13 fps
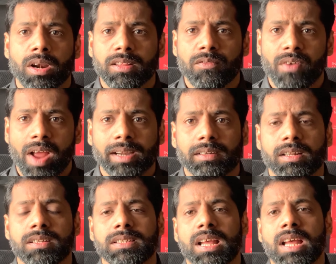are the
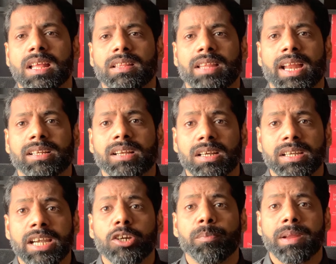factors that
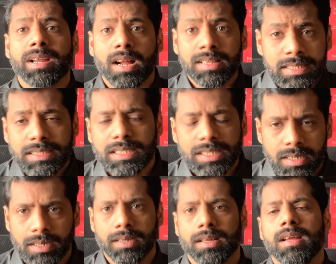need to be
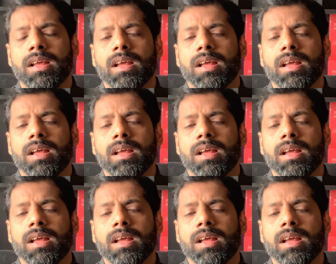considered